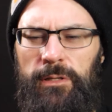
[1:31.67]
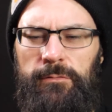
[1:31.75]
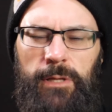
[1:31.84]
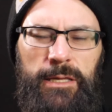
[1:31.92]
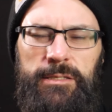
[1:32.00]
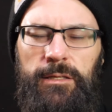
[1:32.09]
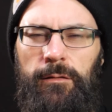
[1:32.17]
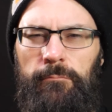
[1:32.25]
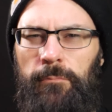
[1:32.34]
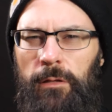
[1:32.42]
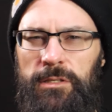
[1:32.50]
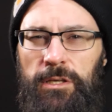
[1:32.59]
It
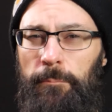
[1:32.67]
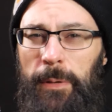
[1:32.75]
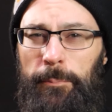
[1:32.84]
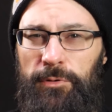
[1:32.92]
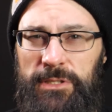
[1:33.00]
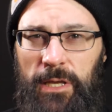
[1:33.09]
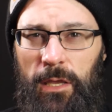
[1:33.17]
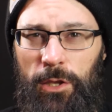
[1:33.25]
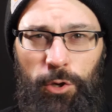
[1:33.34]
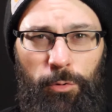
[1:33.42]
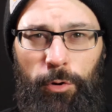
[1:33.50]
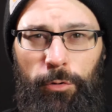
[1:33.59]
tasted, some people say
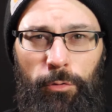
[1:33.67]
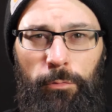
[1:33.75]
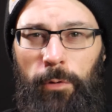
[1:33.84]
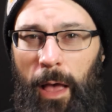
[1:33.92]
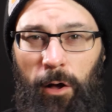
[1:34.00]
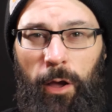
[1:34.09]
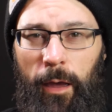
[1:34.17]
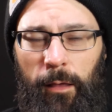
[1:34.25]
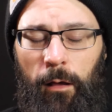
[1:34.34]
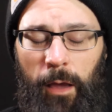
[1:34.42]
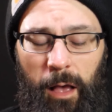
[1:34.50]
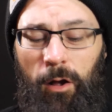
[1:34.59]
yoo-hoo,
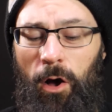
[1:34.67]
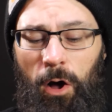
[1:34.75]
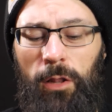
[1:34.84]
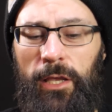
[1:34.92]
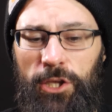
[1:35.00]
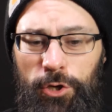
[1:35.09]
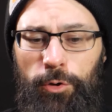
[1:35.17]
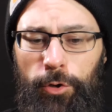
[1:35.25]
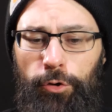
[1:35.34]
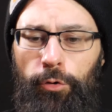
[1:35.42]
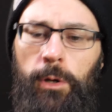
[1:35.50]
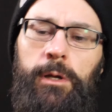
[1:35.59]
alcohol, alcoholic
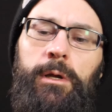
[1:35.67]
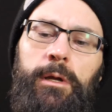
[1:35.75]
yoo-hoo.